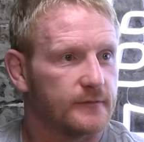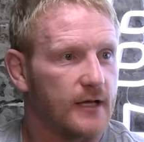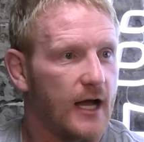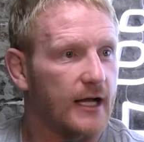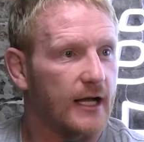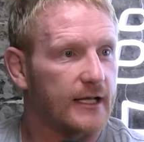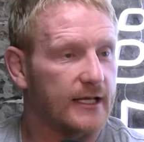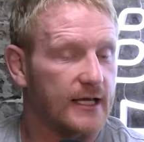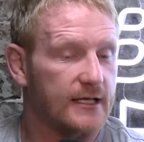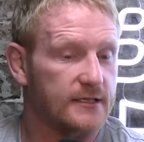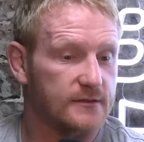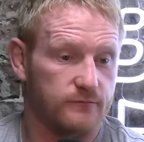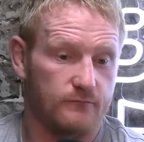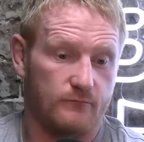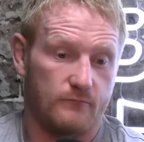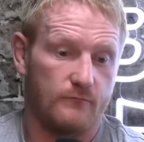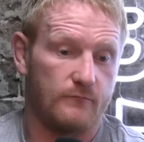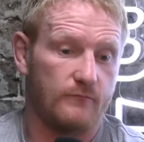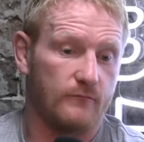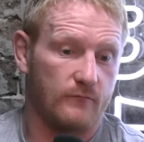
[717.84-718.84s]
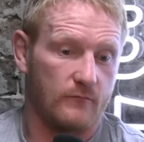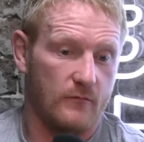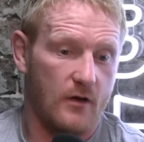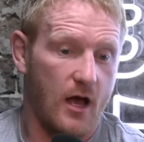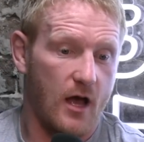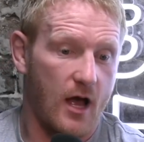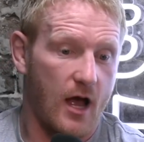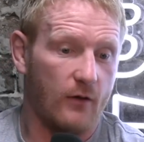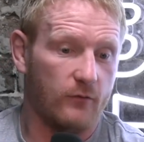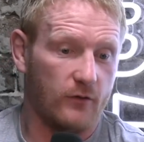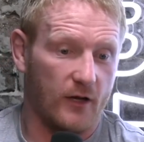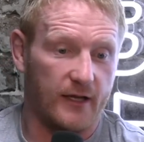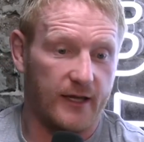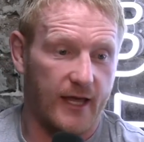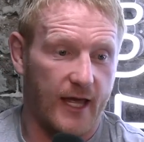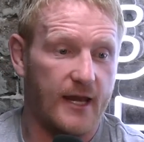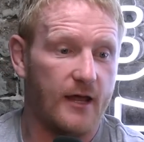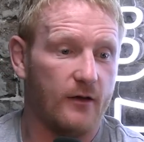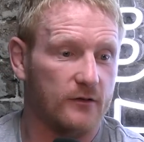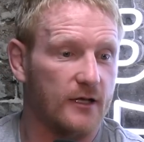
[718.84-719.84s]
I guess I
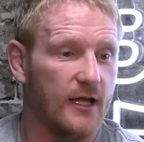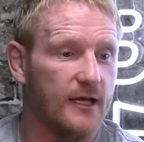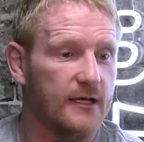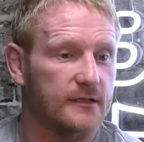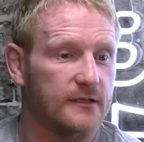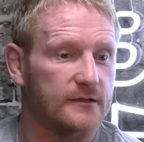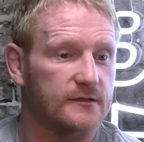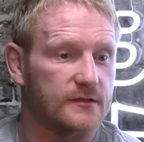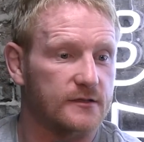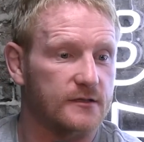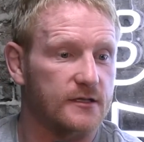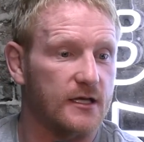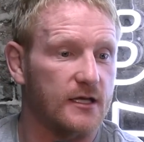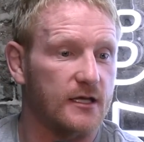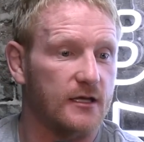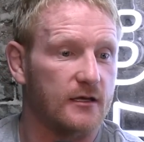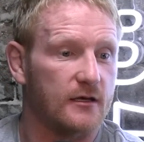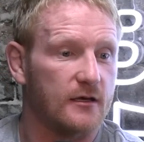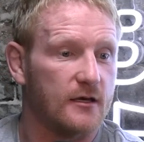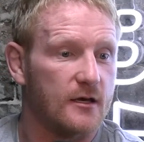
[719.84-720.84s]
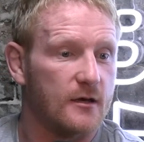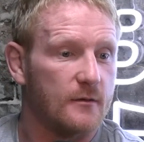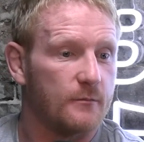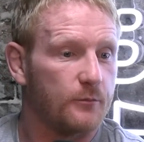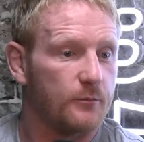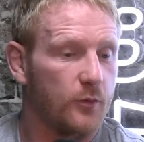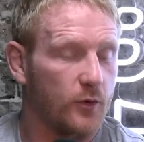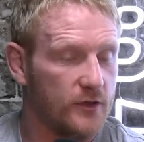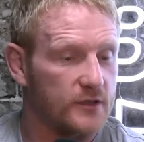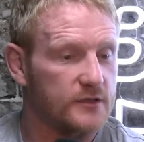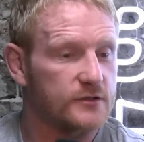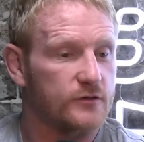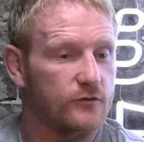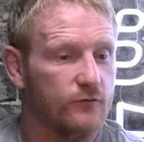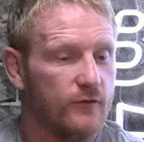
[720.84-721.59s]
would like to think, put it to the